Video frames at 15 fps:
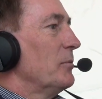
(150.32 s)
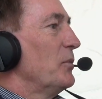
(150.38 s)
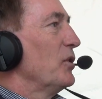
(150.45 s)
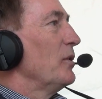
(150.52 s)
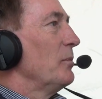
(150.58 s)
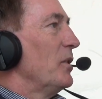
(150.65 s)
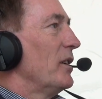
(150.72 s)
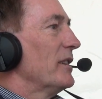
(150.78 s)

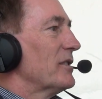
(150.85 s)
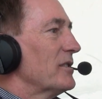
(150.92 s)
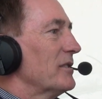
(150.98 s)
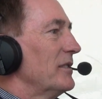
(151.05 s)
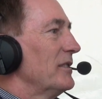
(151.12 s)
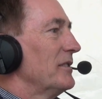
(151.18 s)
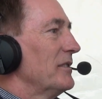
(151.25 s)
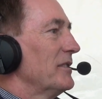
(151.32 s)
Bill Mott,
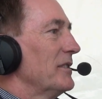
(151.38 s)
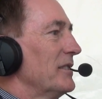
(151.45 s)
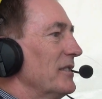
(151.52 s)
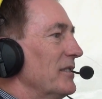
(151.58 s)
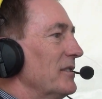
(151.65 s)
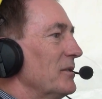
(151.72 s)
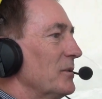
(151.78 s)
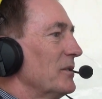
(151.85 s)
and
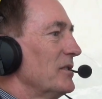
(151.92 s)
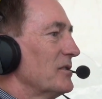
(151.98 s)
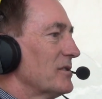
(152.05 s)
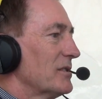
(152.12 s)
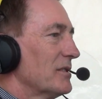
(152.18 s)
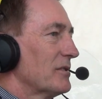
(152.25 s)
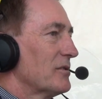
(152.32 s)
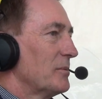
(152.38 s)
uh, you know
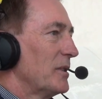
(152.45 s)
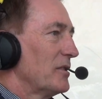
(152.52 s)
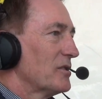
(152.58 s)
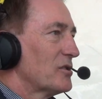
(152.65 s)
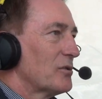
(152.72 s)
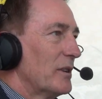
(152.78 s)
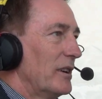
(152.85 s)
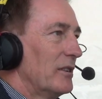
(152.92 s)
he's a
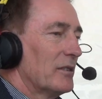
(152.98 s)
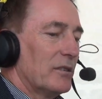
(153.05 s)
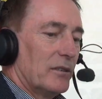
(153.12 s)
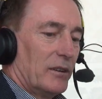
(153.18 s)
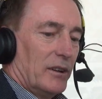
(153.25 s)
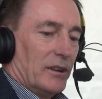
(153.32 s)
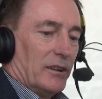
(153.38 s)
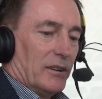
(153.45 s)
tremendous
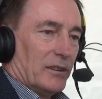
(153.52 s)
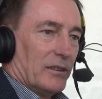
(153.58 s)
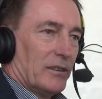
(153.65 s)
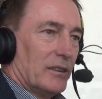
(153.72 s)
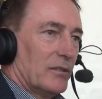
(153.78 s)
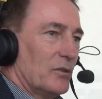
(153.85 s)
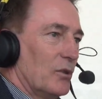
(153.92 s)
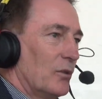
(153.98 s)
trainer,
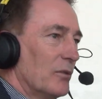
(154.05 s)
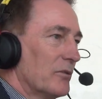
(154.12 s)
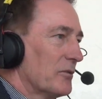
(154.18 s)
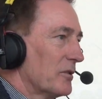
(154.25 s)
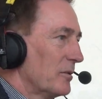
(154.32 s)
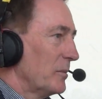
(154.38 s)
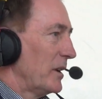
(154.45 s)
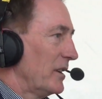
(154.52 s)
uh, known
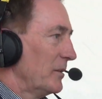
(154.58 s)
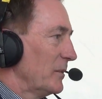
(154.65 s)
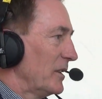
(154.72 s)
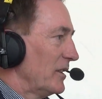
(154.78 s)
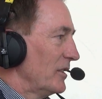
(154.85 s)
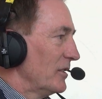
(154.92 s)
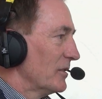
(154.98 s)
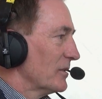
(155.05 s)
for many
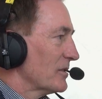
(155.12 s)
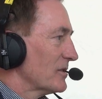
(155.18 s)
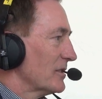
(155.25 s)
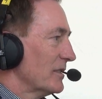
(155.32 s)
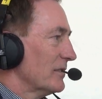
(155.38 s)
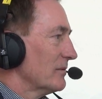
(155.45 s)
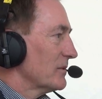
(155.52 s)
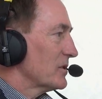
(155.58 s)
many
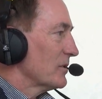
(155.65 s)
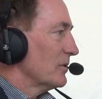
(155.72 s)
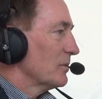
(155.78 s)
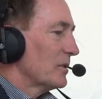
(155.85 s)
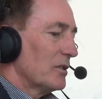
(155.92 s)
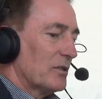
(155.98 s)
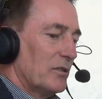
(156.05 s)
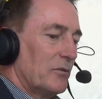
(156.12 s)
years, and
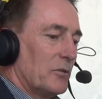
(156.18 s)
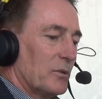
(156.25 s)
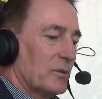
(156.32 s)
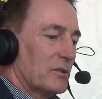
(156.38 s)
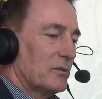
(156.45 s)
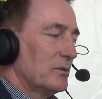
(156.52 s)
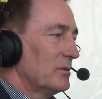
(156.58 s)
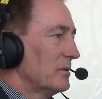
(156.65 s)
so we're looking
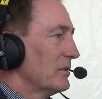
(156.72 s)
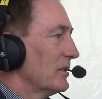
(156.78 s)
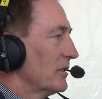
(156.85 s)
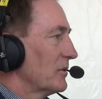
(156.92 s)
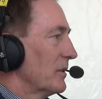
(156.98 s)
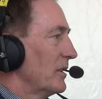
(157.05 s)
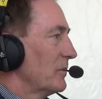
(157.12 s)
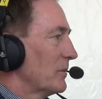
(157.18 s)
forward to
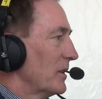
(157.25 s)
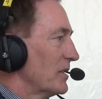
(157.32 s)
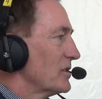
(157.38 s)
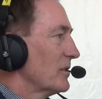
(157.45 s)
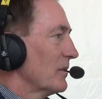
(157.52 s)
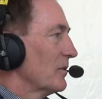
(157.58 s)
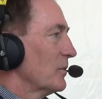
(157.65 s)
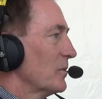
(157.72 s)
a great
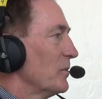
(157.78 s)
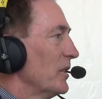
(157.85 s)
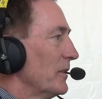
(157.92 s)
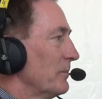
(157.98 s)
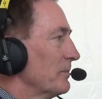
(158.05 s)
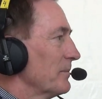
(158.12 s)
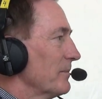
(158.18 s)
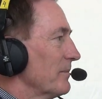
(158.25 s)
race here at
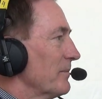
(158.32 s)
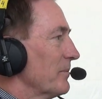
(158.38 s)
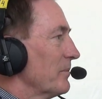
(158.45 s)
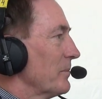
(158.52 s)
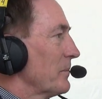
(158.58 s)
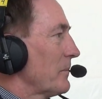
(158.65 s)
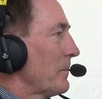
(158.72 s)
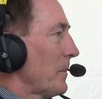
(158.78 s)
Woodbine. Mm
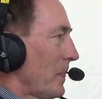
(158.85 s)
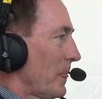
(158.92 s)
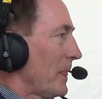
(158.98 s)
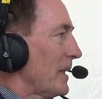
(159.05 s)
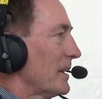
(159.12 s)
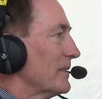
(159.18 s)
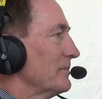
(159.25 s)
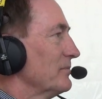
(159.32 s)
-hmm.
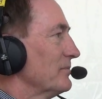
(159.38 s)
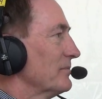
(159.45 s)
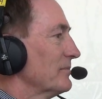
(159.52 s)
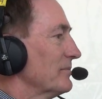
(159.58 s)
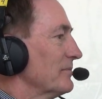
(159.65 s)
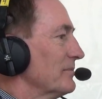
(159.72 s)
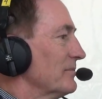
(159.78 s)
Bill